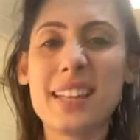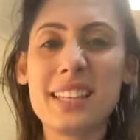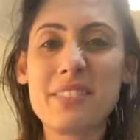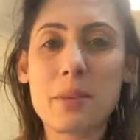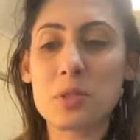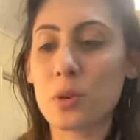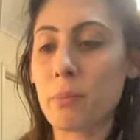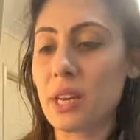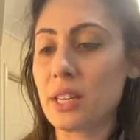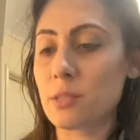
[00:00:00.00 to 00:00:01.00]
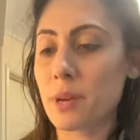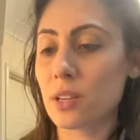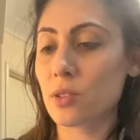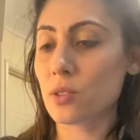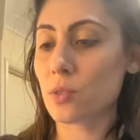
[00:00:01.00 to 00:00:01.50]
Up to a minute
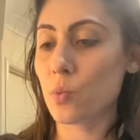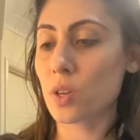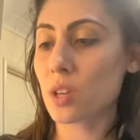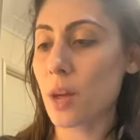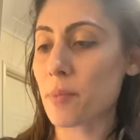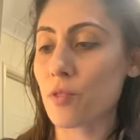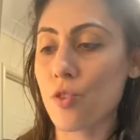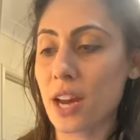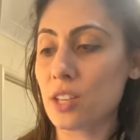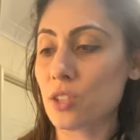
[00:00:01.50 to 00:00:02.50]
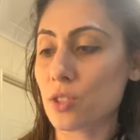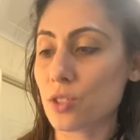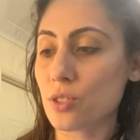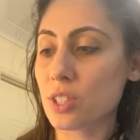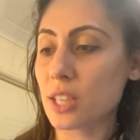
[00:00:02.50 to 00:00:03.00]
depending on what type of grain you're
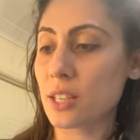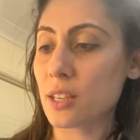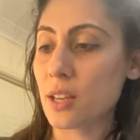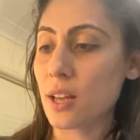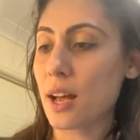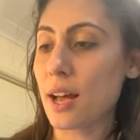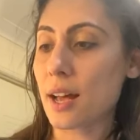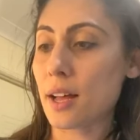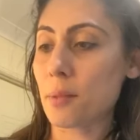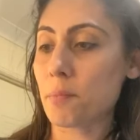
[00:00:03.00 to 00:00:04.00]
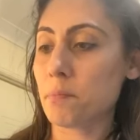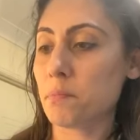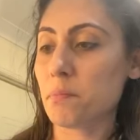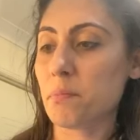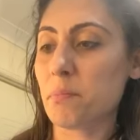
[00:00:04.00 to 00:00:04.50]
using,
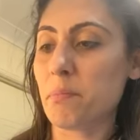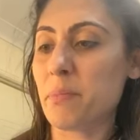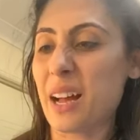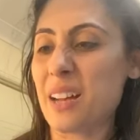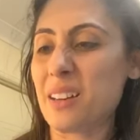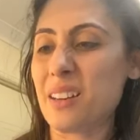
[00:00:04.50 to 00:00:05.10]
but